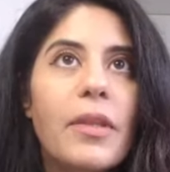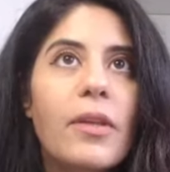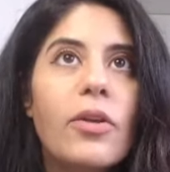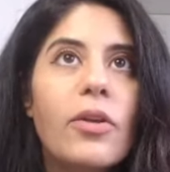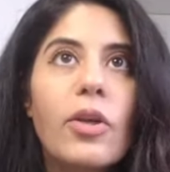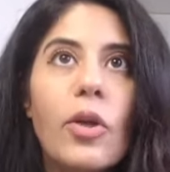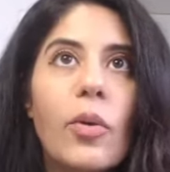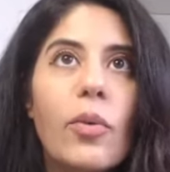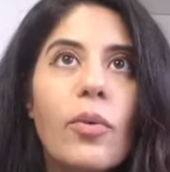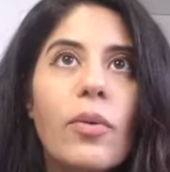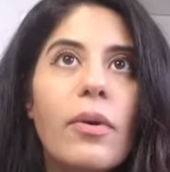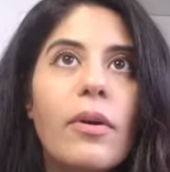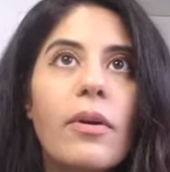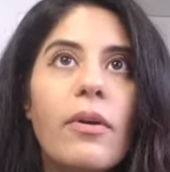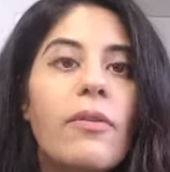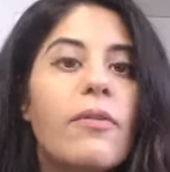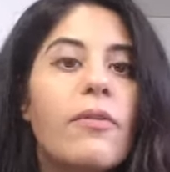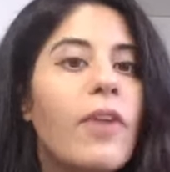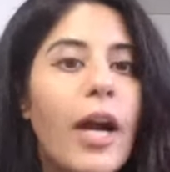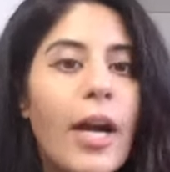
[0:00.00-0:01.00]

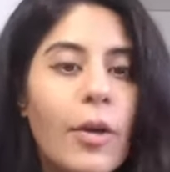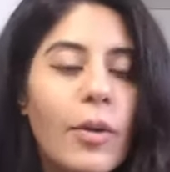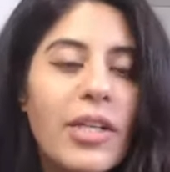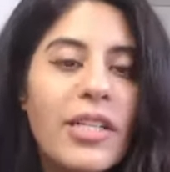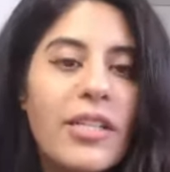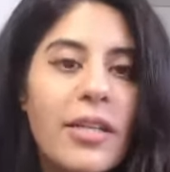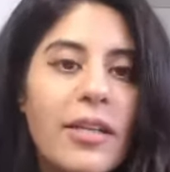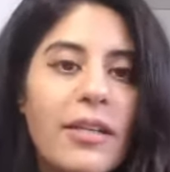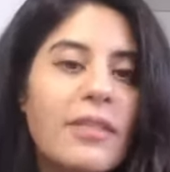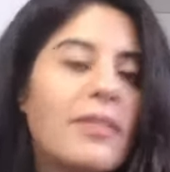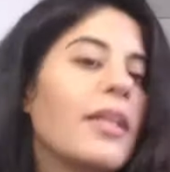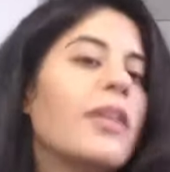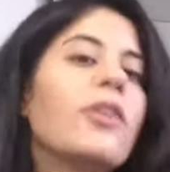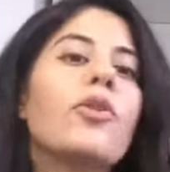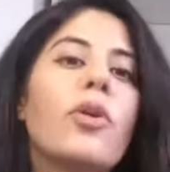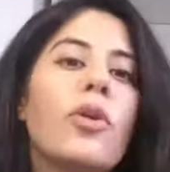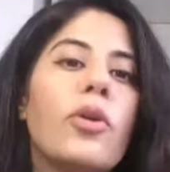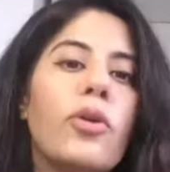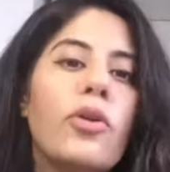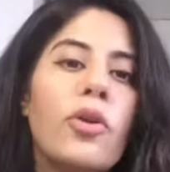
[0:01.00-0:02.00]
viruses, then
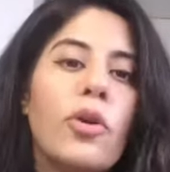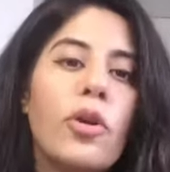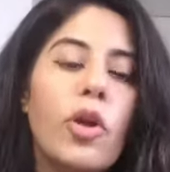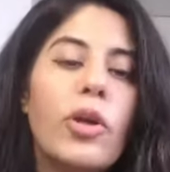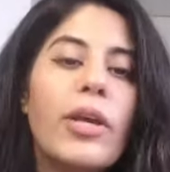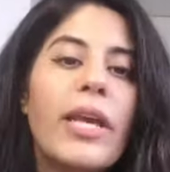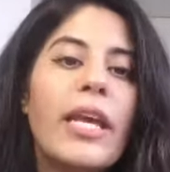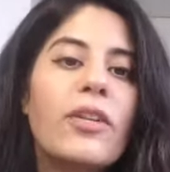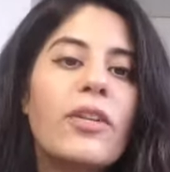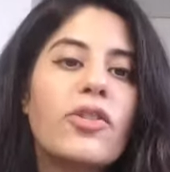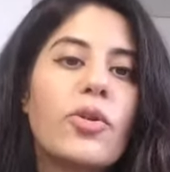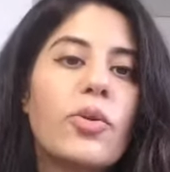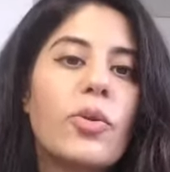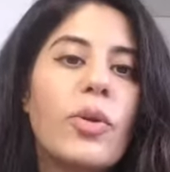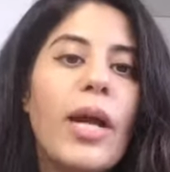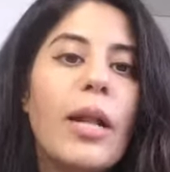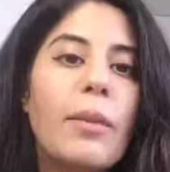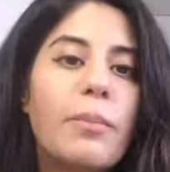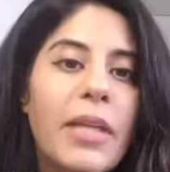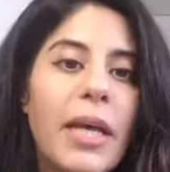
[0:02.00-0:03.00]
you're looking to
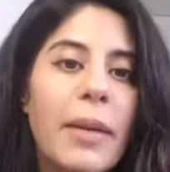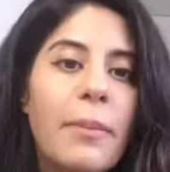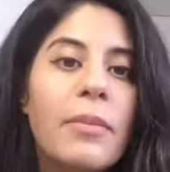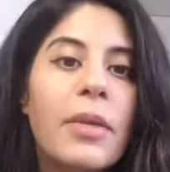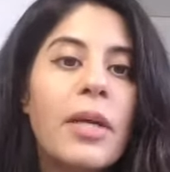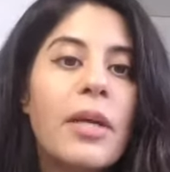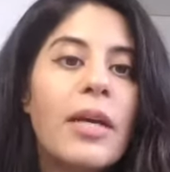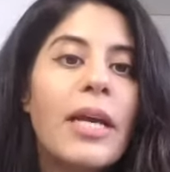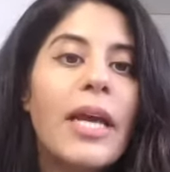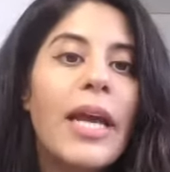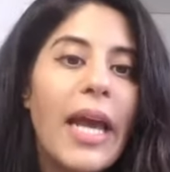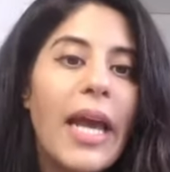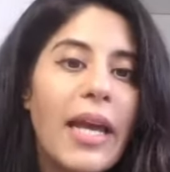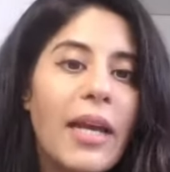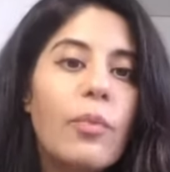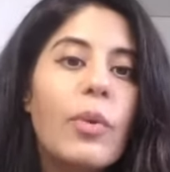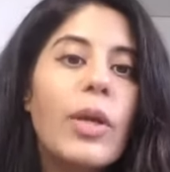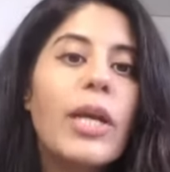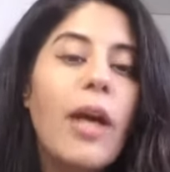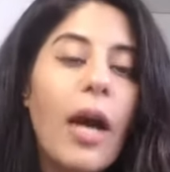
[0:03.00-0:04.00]
help them
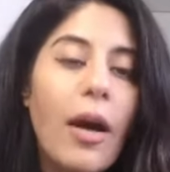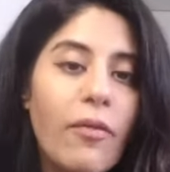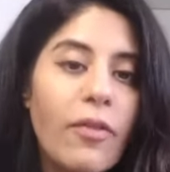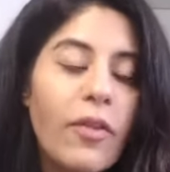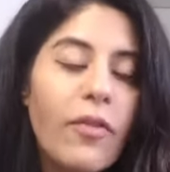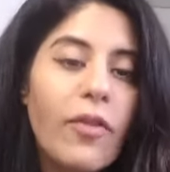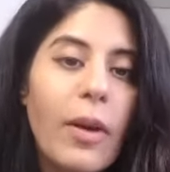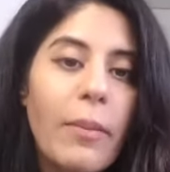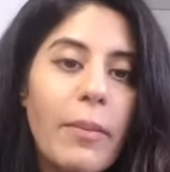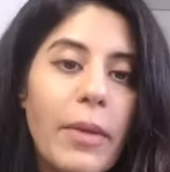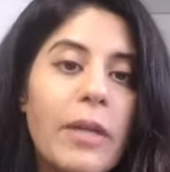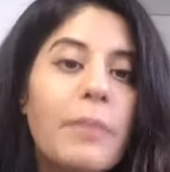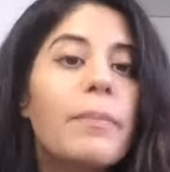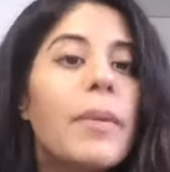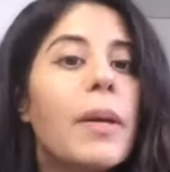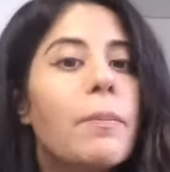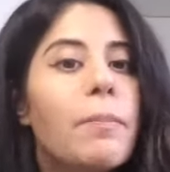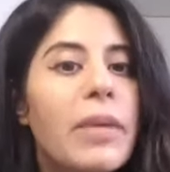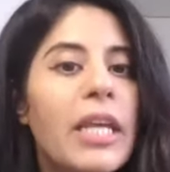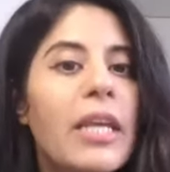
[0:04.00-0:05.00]
A, recover from it,
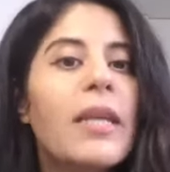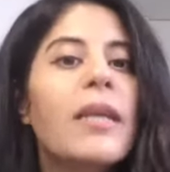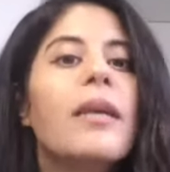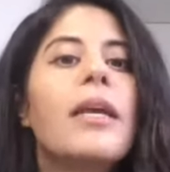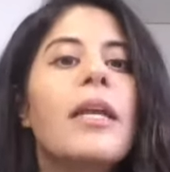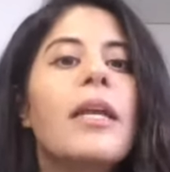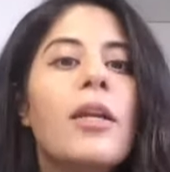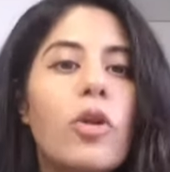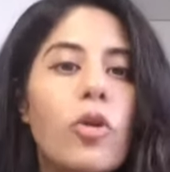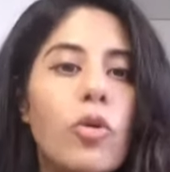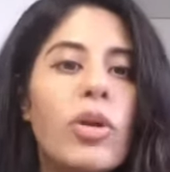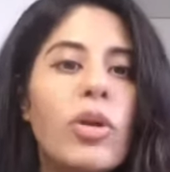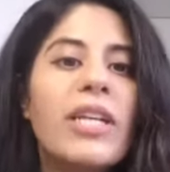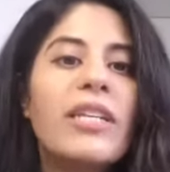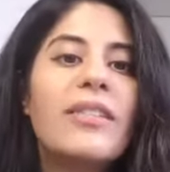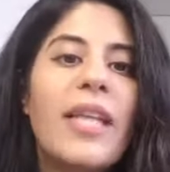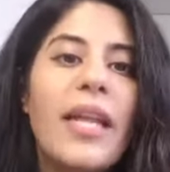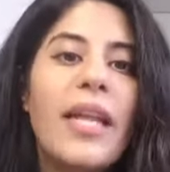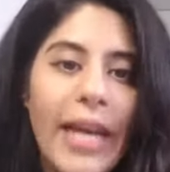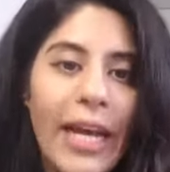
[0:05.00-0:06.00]
but B,
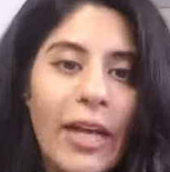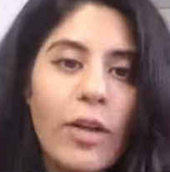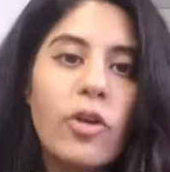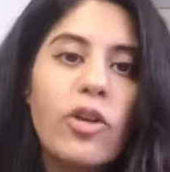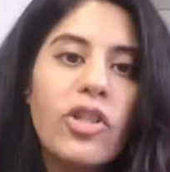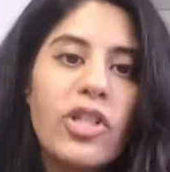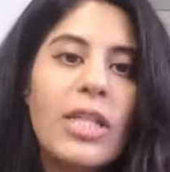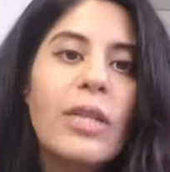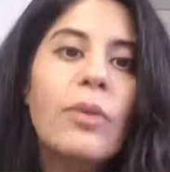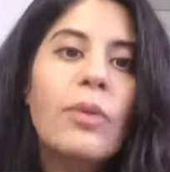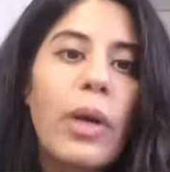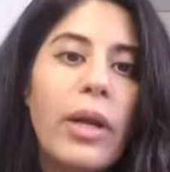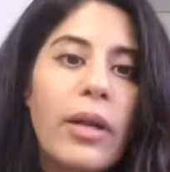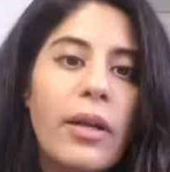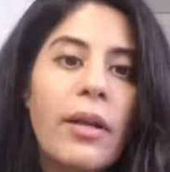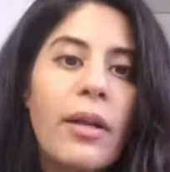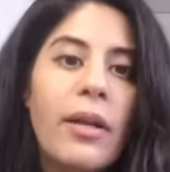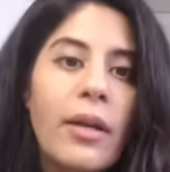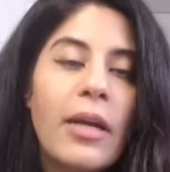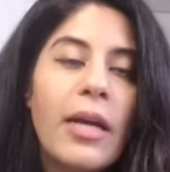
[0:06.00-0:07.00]
increase that energy
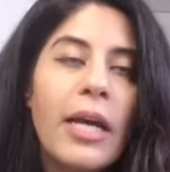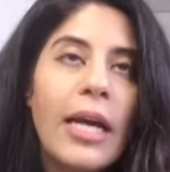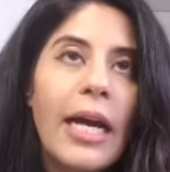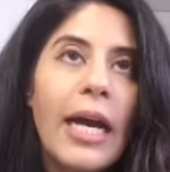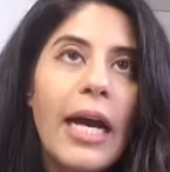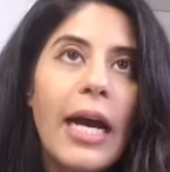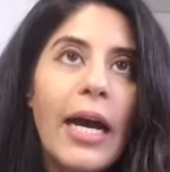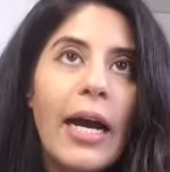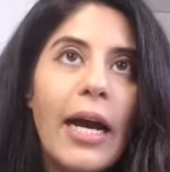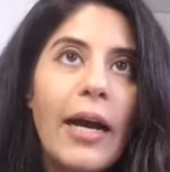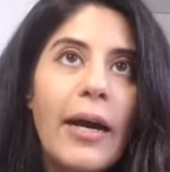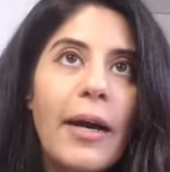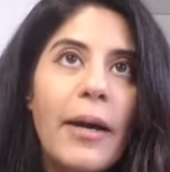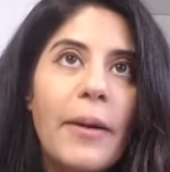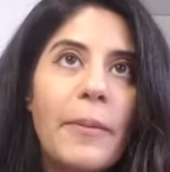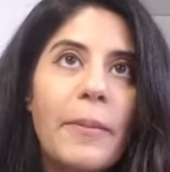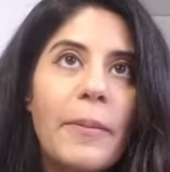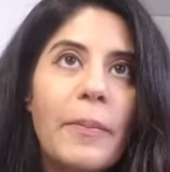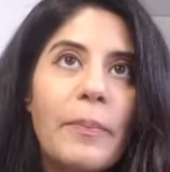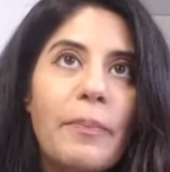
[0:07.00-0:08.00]
when
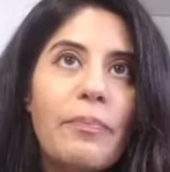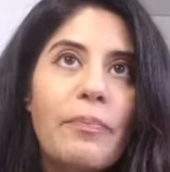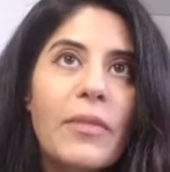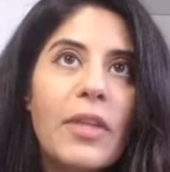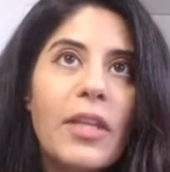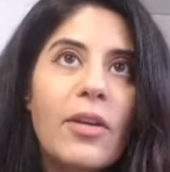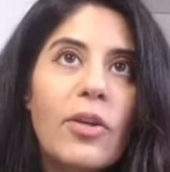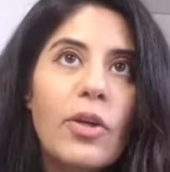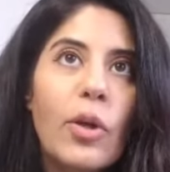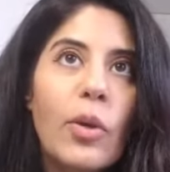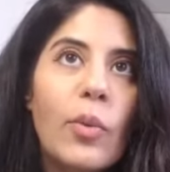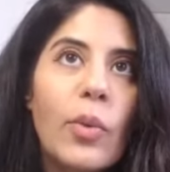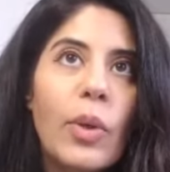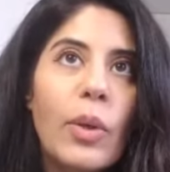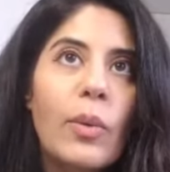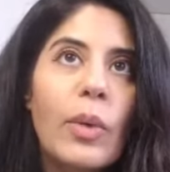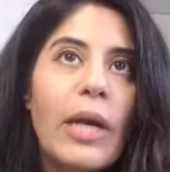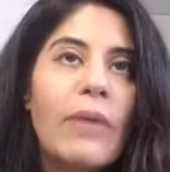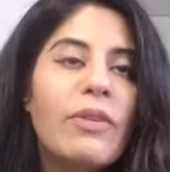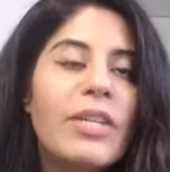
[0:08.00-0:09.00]

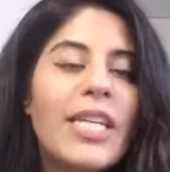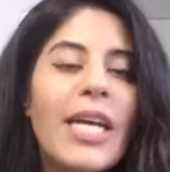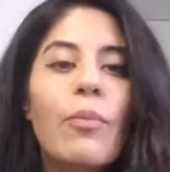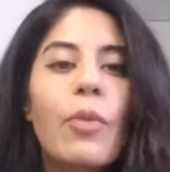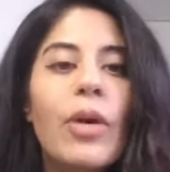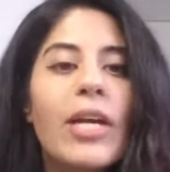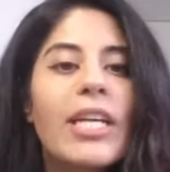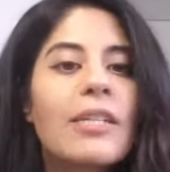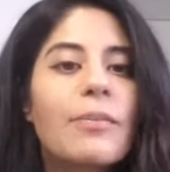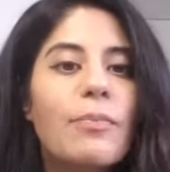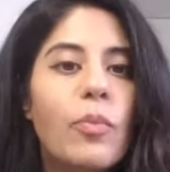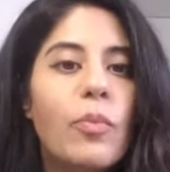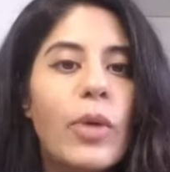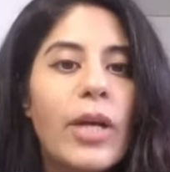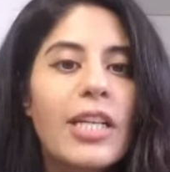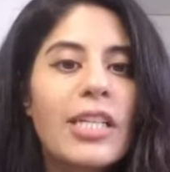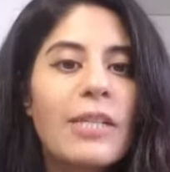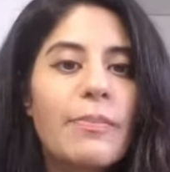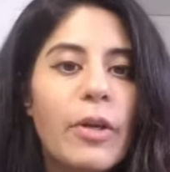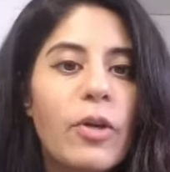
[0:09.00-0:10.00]
every time
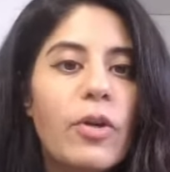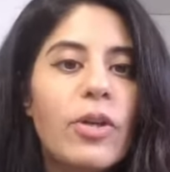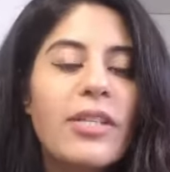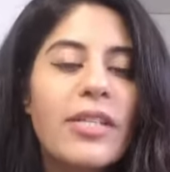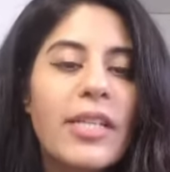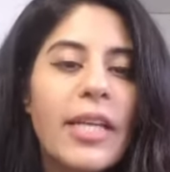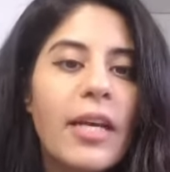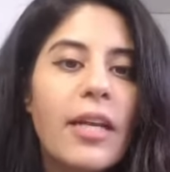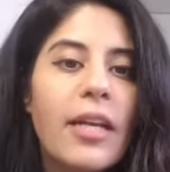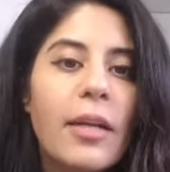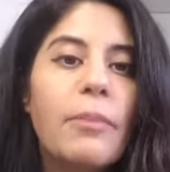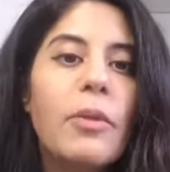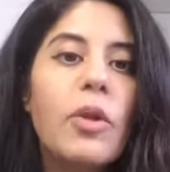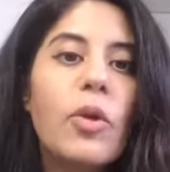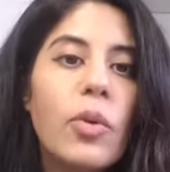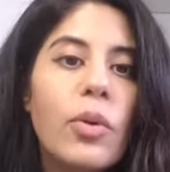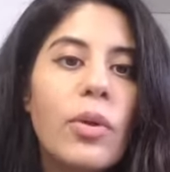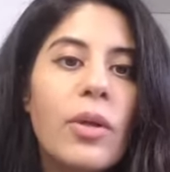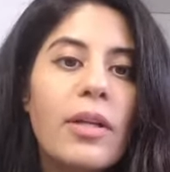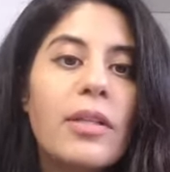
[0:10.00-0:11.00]
we're experiencing an
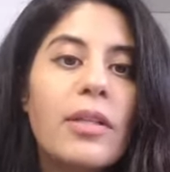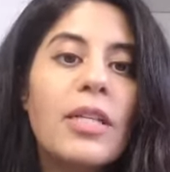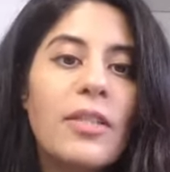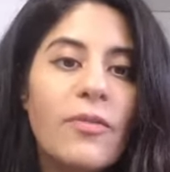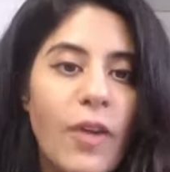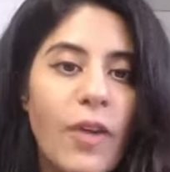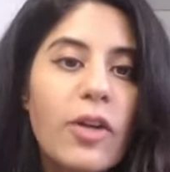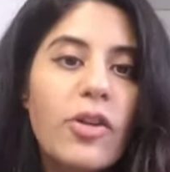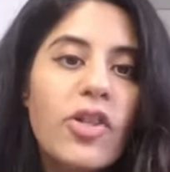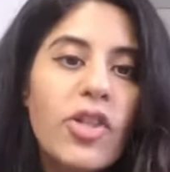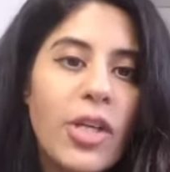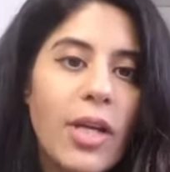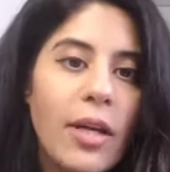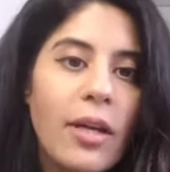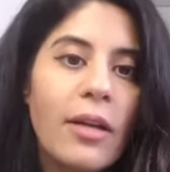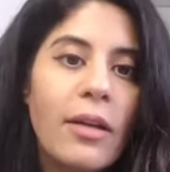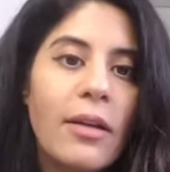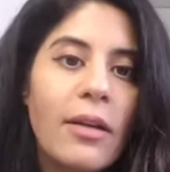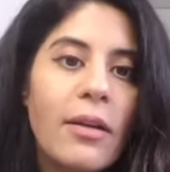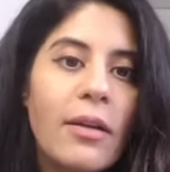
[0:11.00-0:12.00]
immune
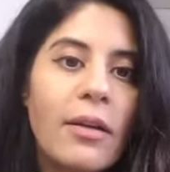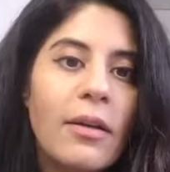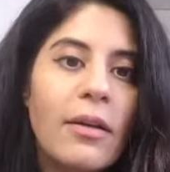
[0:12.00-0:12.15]
dysfunction.